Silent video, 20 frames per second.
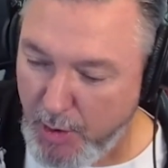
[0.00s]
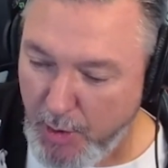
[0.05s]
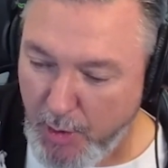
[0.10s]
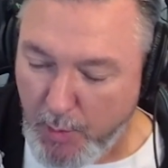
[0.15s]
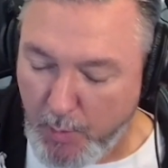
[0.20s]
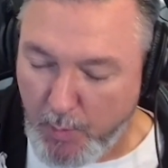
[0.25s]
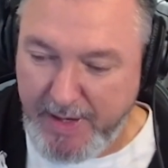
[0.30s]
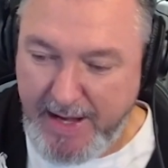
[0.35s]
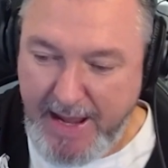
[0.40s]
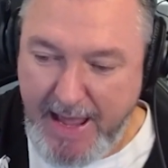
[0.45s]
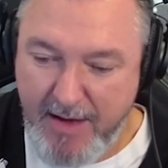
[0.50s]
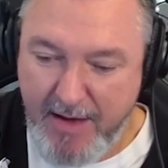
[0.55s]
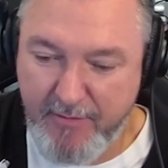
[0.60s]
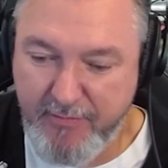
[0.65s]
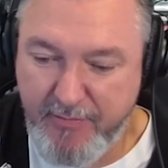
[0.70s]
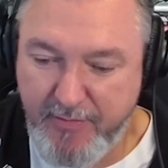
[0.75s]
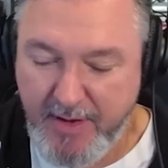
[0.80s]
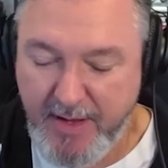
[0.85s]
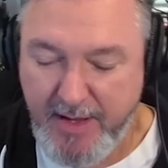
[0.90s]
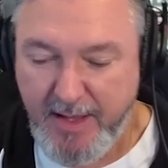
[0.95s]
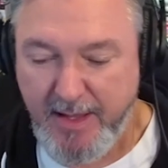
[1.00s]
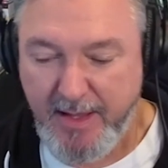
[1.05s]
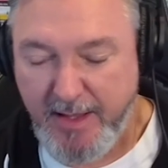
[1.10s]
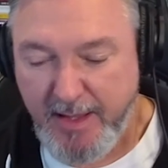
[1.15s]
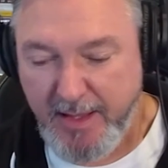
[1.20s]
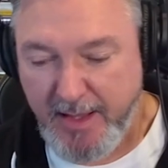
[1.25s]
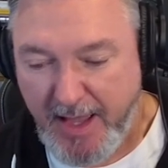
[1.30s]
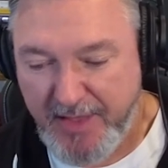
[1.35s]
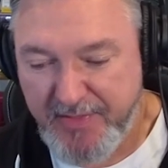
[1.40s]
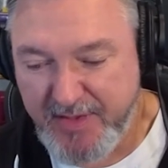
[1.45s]
we have,
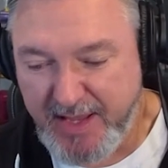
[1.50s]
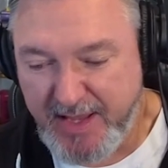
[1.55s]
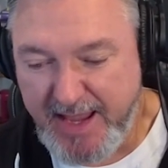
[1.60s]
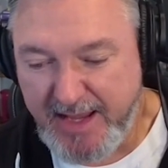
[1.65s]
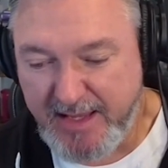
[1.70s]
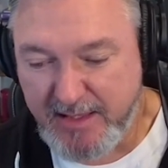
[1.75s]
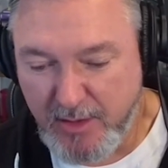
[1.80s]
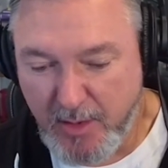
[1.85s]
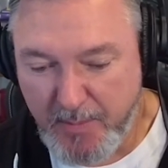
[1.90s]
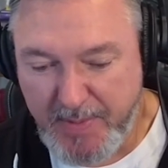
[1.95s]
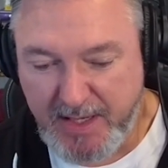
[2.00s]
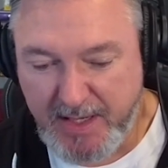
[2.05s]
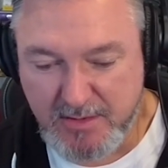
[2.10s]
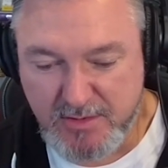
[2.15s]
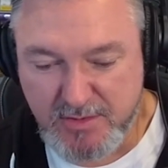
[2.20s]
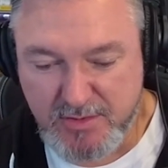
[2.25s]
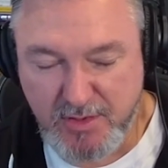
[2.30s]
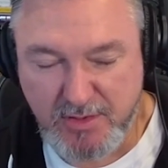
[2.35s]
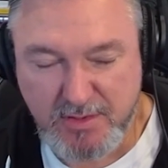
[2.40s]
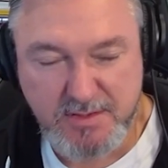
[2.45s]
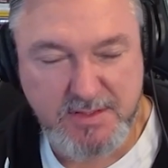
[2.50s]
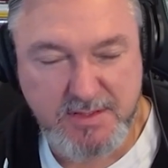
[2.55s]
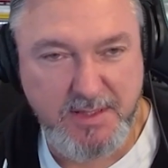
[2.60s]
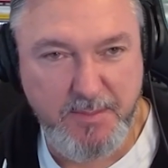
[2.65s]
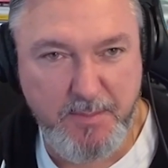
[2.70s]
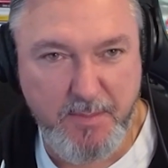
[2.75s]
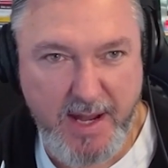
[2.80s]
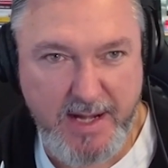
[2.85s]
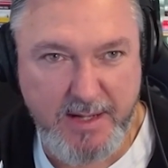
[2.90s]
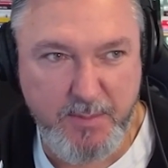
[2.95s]
I think economic uncertainty
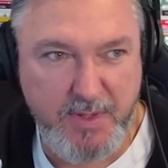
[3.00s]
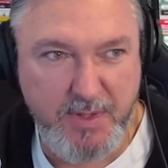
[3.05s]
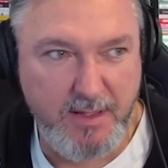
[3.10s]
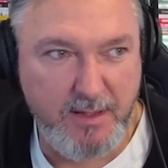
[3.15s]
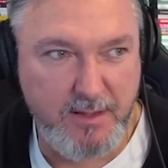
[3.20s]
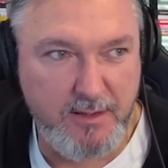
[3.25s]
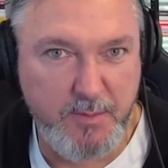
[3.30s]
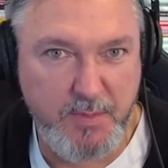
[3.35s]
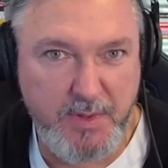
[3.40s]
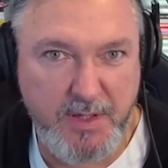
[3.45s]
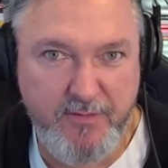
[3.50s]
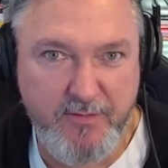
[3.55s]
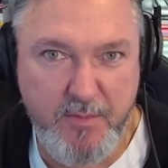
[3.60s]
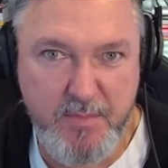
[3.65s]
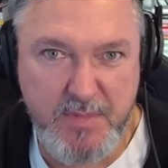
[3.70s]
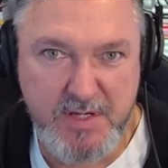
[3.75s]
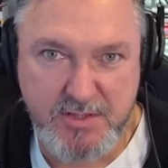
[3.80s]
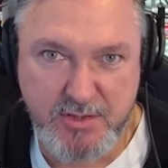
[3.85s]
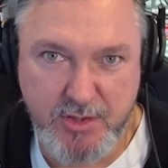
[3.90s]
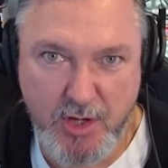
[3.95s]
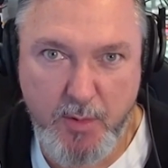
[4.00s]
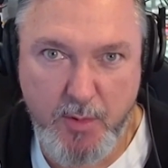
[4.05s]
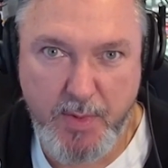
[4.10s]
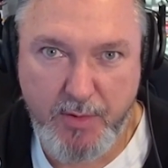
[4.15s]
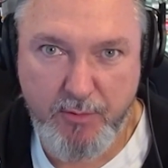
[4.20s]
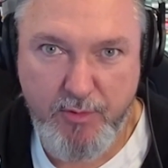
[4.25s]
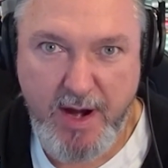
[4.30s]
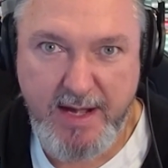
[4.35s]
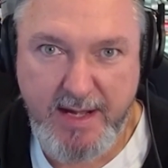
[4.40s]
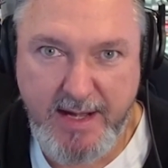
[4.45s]
might be a little bit of a
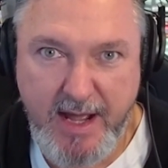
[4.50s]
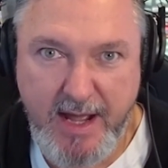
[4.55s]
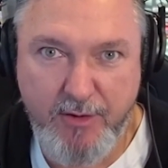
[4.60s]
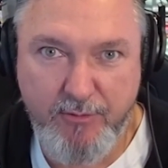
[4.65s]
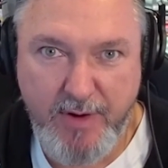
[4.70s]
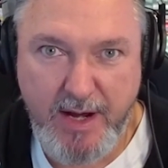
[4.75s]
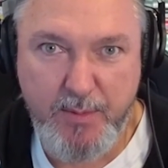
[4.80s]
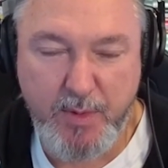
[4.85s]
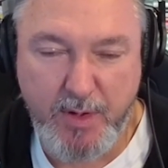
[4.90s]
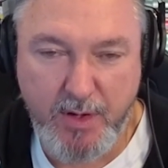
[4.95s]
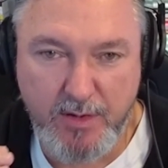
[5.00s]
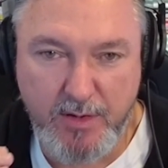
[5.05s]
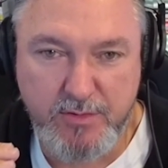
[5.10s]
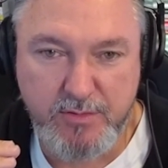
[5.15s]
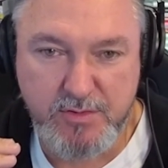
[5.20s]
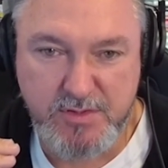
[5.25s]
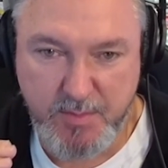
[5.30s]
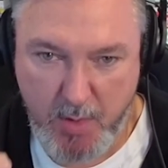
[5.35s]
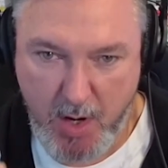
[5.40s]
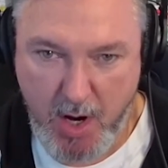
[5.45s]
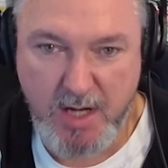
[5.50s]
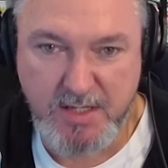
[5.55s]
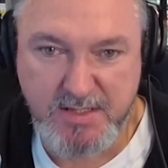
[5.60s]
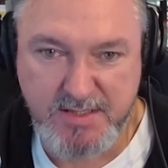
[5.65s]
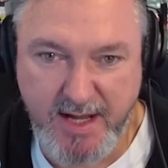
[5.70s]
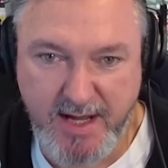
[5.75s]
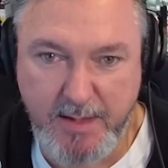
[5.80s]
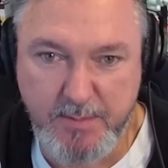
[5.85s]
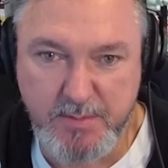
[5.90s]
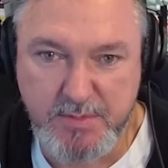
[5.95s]
misnomer right now, right? We're going through some hard
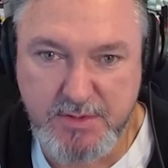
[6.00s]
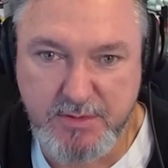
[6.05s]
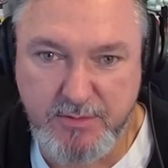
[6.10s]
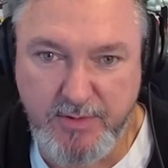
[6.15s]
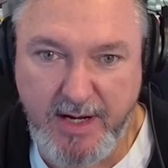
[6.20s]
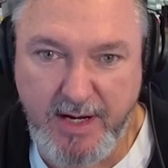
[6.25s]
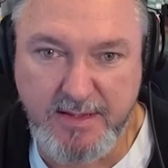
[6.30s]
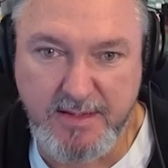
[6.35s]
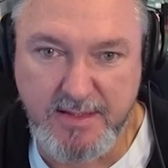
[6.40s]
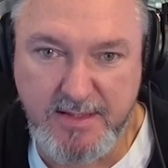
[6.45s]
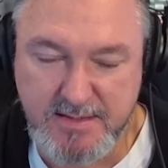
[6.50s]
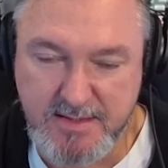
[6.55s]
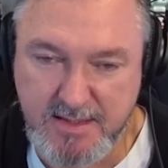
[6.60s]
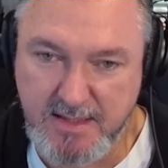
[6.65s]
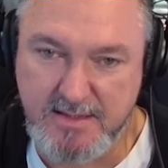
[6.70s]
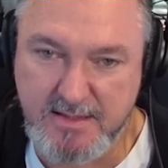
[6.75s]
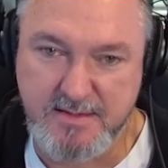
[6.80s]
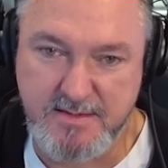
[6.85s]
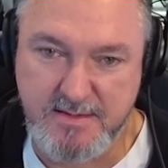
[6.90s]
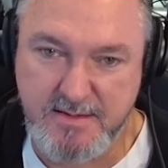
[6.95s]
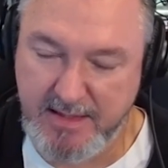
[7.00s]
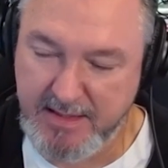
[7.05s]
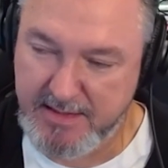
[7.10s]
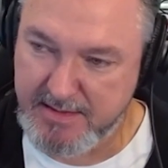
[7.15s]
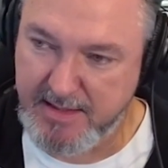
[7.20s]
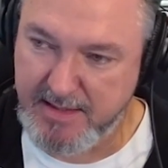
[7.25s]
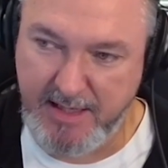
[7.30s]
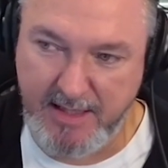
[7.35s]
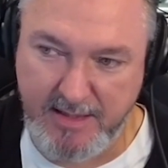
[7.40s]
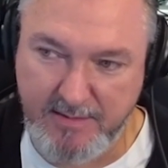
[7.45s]
times, right? There's
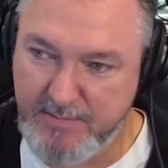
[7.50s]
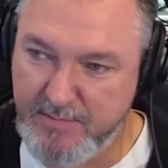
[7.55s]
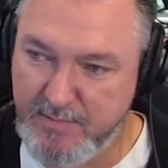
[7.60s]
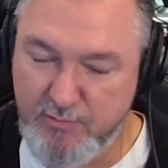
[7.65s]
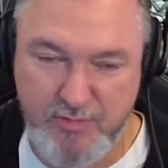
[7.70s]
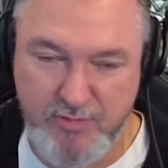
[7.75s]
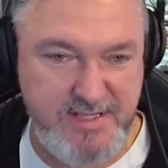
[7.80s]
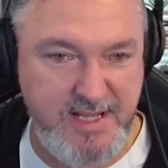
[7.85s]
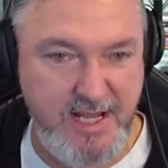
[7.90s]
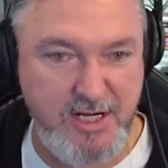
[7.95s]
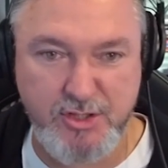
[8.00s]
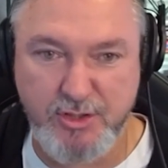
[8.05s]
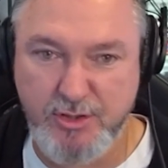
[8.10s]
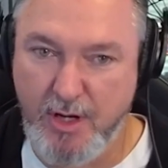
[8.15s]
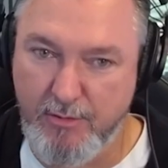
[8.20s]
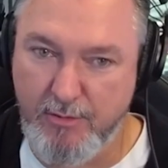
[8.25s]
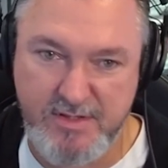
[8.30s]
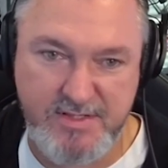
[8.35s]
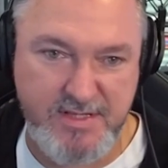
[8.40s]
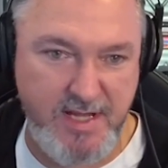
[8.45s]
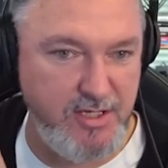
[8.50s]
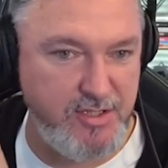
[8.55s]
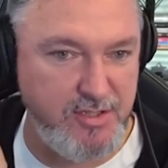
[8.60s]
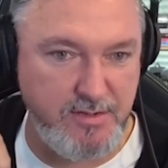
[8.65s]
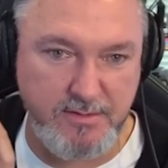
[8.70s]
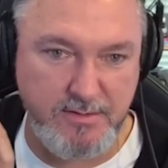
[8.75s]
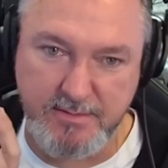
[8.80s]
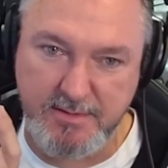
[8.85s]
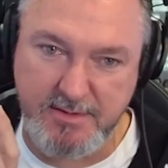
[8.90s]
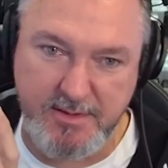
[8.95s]
a recession, not
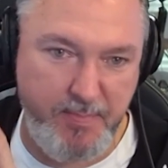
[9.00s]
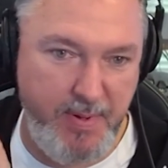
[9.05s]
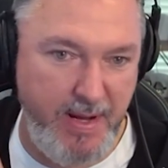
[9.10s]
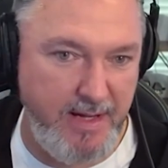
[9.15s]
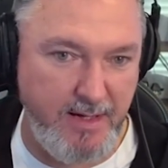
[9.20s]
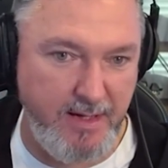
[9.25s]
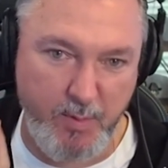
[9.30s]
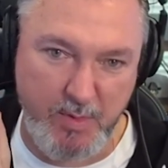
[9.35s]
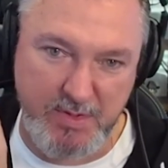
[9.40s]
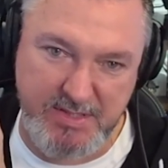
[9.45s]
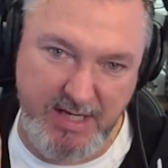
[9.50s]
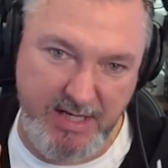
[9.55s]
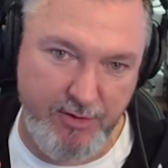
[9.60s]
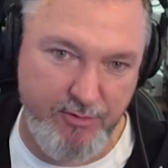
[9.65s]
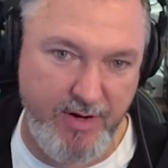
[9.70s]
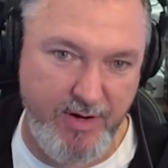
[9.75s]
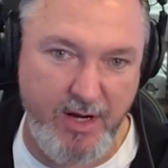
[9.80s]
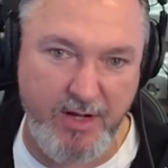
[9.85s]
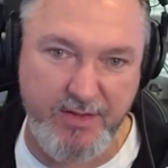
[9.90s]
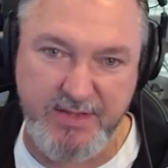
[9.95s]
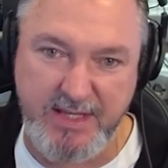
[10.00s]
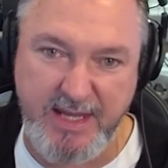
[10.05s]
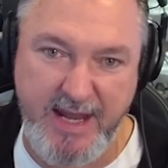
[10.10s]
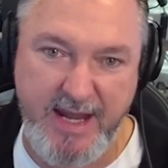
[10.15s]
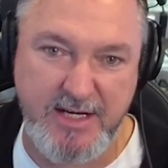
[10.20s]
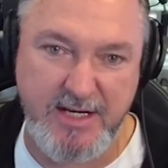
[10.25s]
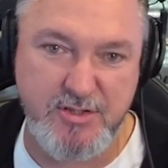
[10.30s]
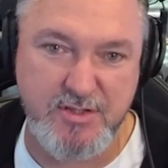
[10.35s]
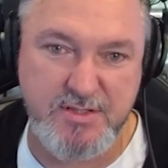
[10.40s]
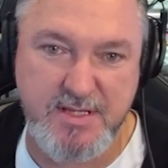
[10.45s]
recession, depending, we're teetering on the
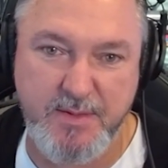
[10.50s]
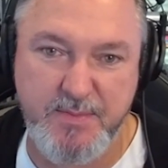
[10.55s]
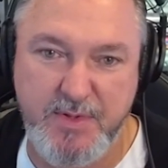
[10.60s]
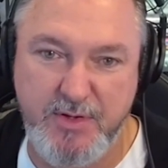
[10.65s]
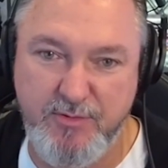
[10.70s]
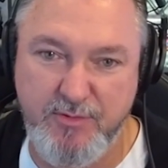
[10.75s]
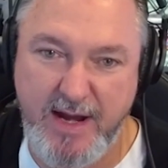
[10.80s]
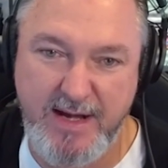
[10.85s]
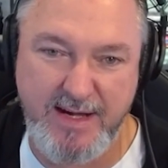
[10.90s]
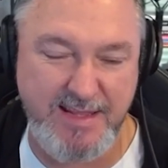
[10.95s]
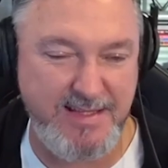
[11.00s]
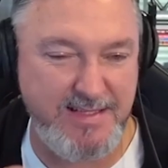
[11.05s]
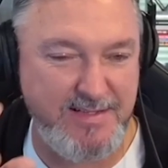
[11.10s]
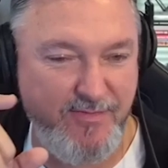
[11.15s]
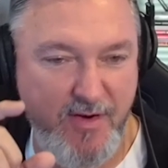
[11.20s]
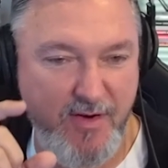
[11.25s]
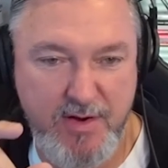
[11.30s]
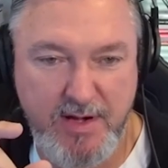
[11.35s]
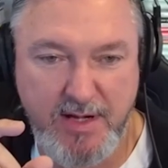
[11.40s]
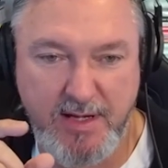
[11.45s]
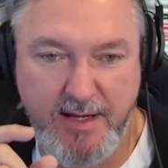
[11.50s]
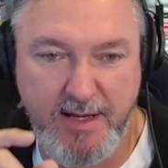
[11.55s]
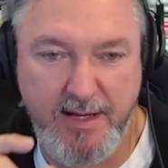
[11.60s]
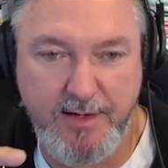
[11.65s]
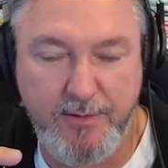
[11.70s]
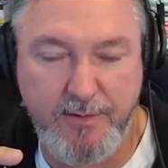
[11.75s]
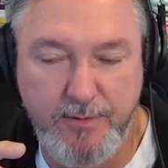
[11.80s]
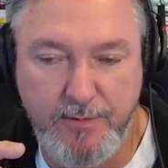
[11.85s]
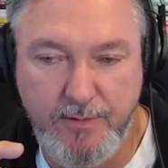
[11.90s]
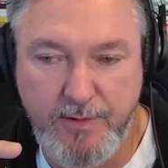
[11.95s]
edge or something, right? And there's very
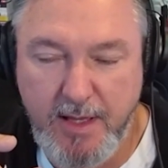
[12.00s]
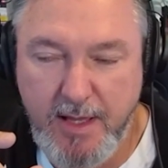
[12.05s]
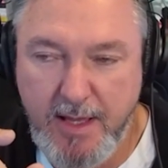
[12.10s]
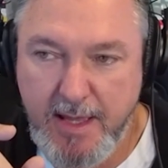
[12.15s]
little